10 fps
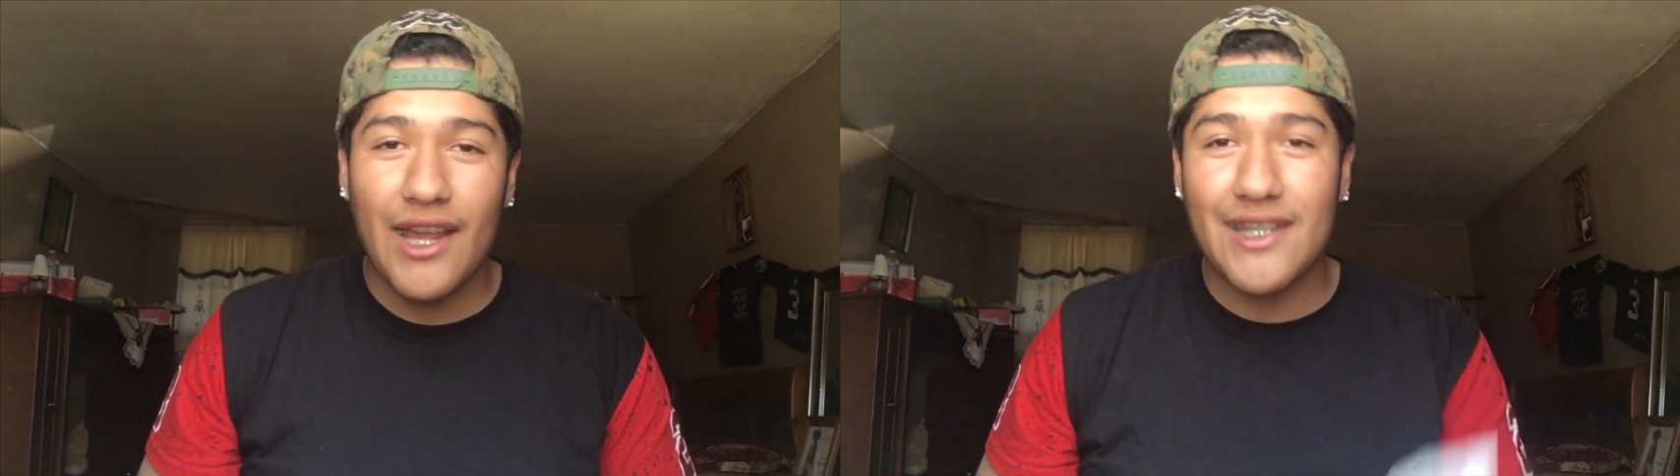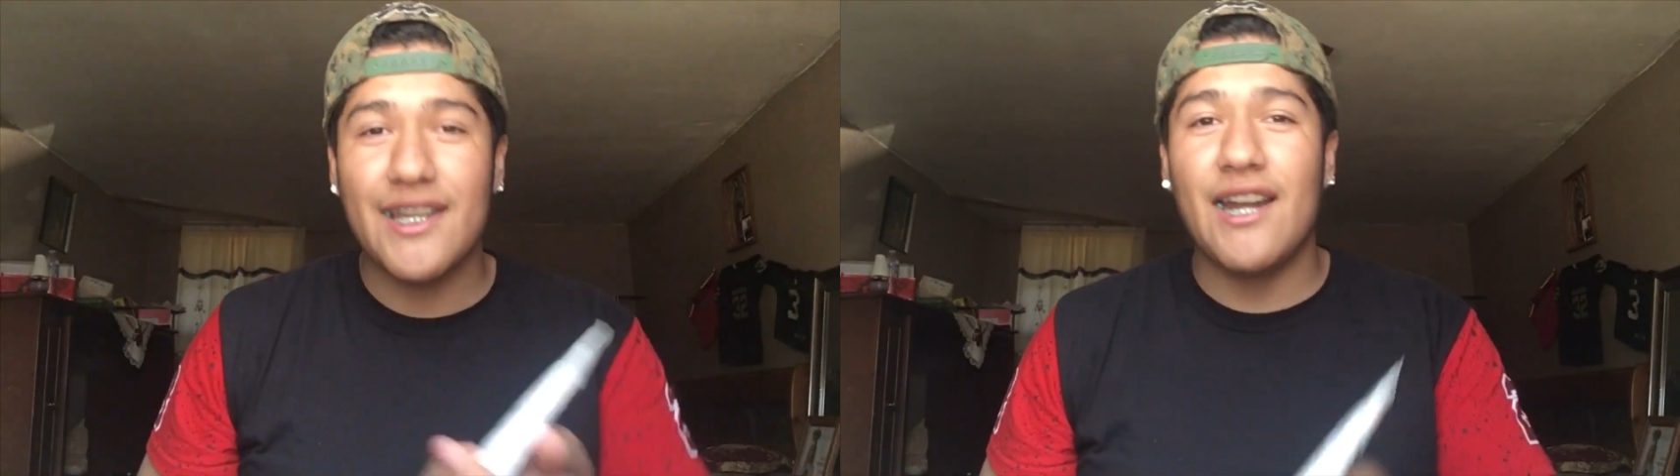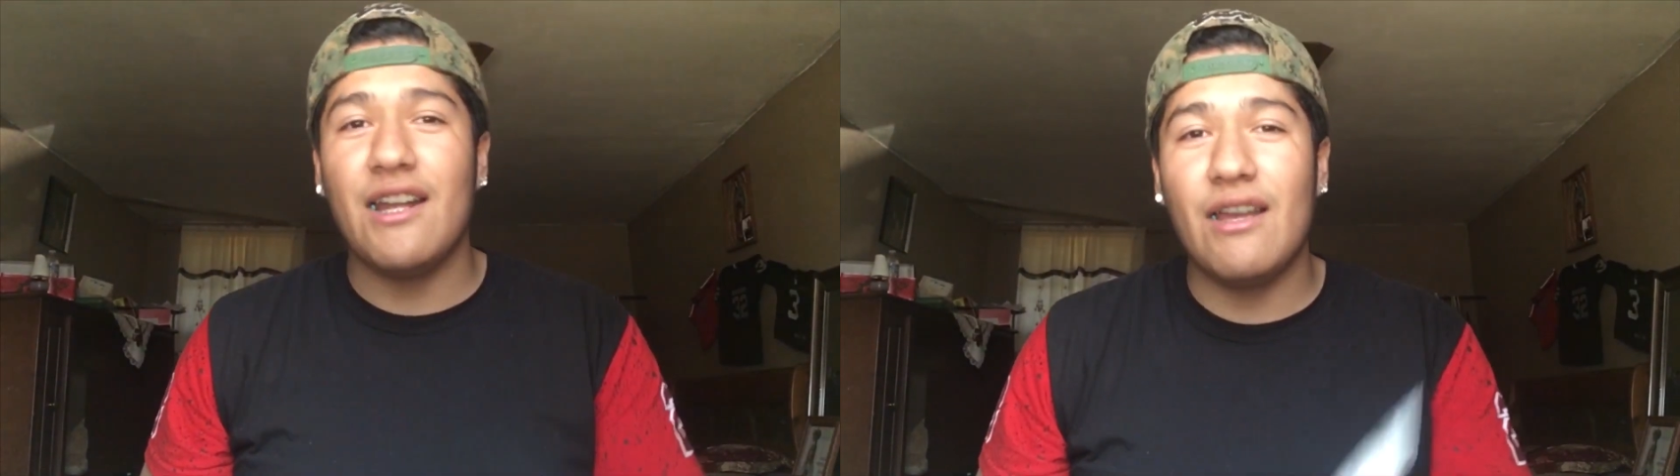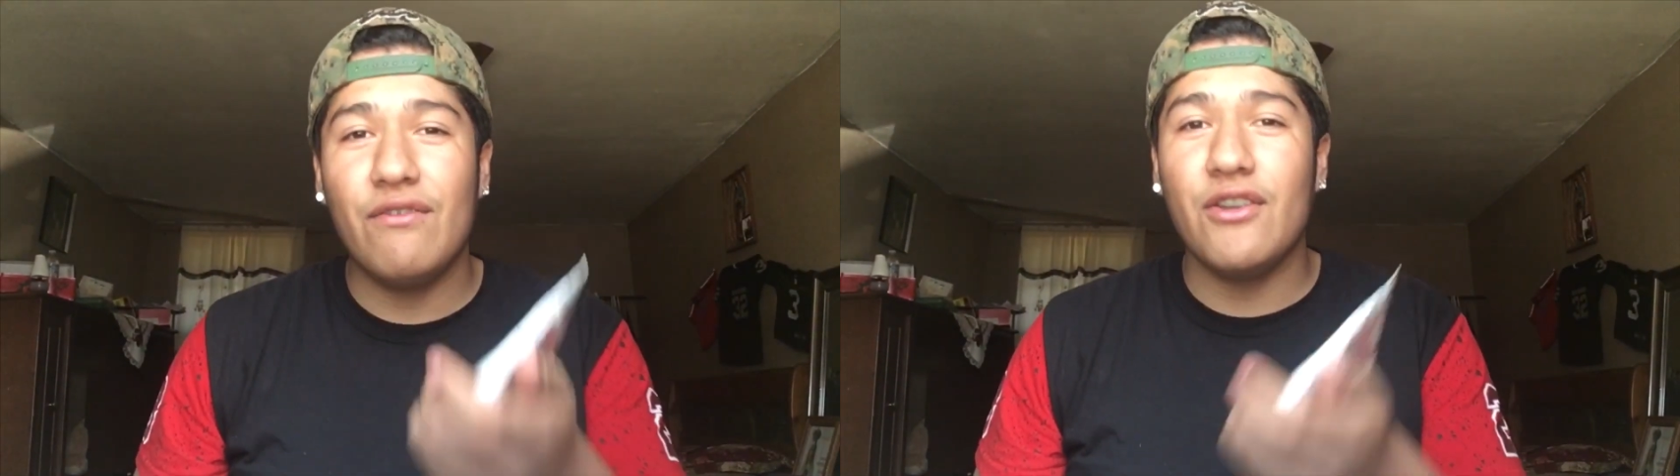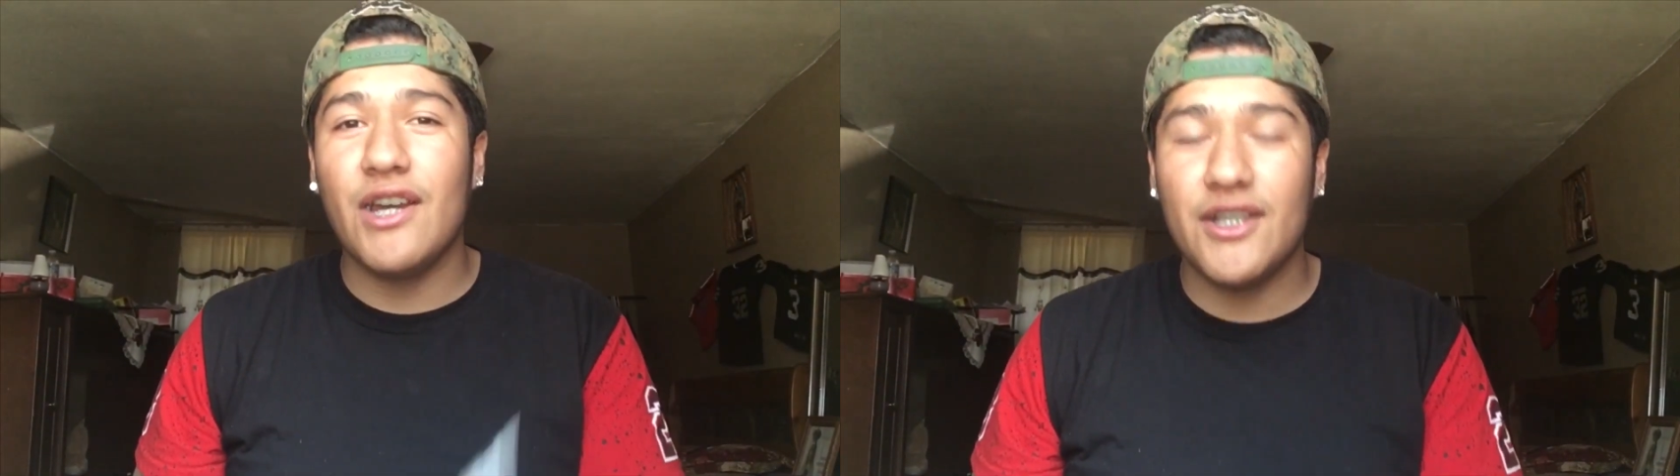It's kind of
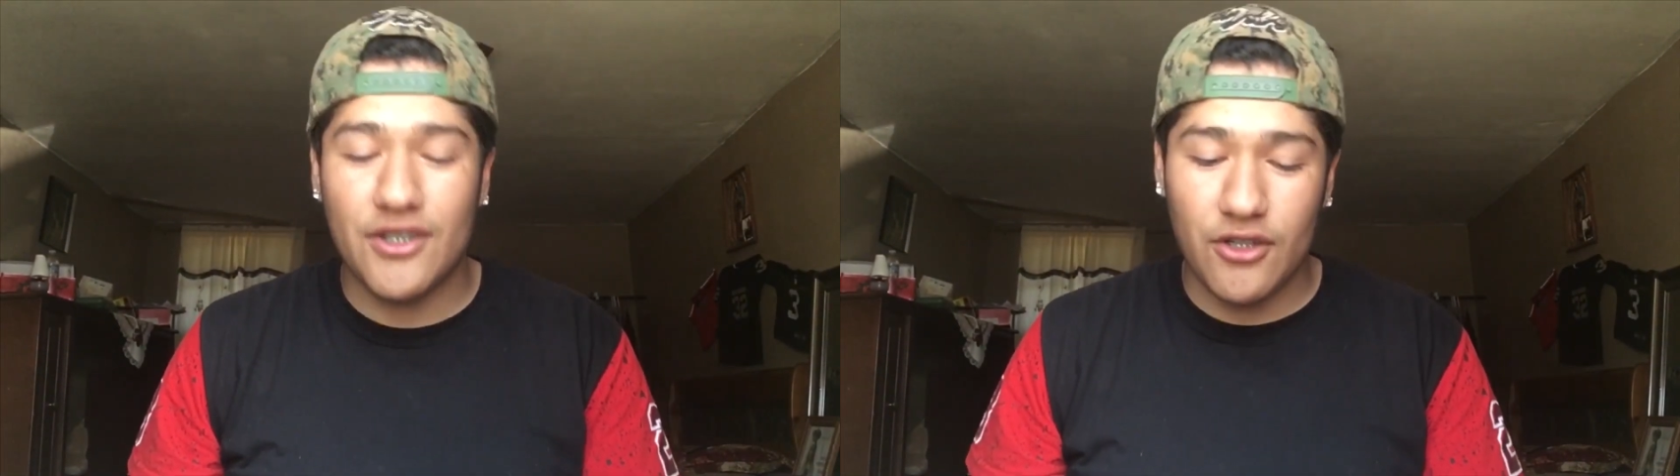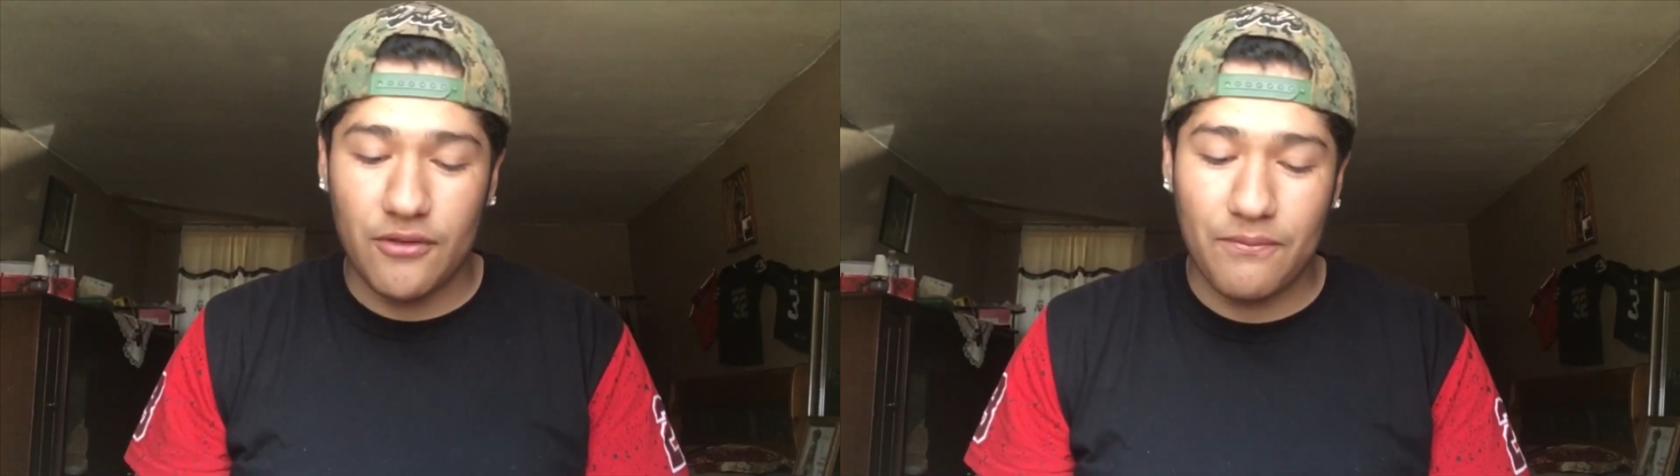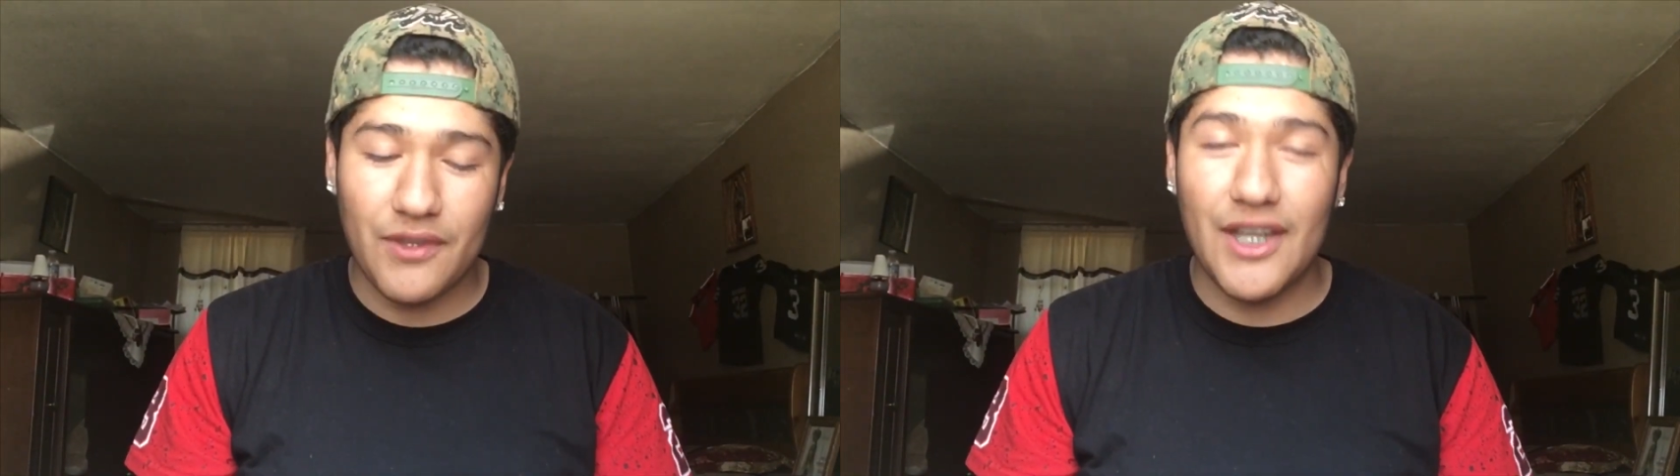heavy, guys, so